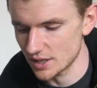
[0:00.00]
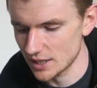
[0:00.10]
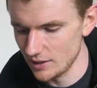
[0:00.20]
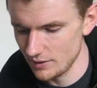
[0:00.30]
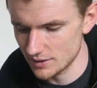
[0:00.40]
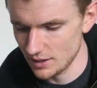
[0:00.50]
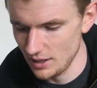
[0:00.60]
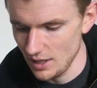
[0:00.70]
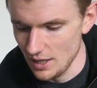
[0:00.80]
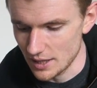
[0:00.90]
but the
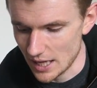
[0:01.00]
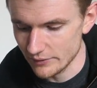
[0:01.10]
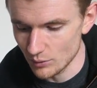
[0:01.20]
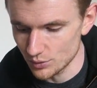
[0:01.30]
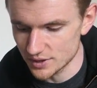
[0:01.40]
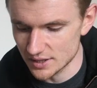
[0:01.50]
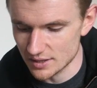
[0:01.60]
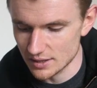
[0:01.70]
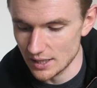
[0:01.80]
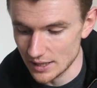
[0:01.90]
character that everyone
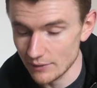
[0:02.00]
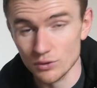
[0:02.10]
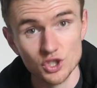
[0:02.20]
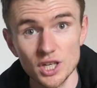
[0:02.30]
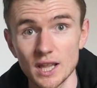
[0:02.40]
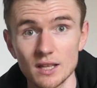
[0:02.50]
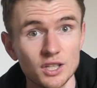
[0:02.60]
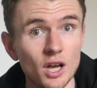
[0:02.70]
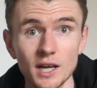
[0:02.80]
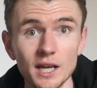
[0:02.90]
wanted to see and everyone cheered
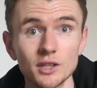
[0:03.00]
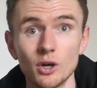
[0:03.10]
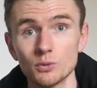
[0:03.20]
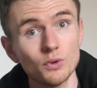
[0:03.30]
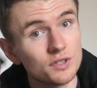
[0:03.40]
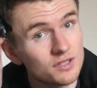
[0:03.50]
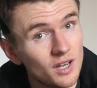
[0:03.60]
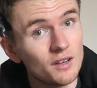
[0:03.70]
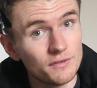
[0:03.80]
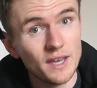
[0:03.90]
at, young and old,
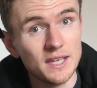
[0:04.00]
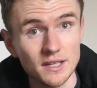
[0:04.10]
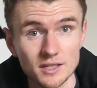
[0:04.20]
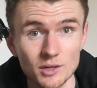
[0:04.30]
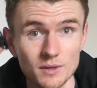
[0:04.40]
was Darth Vader.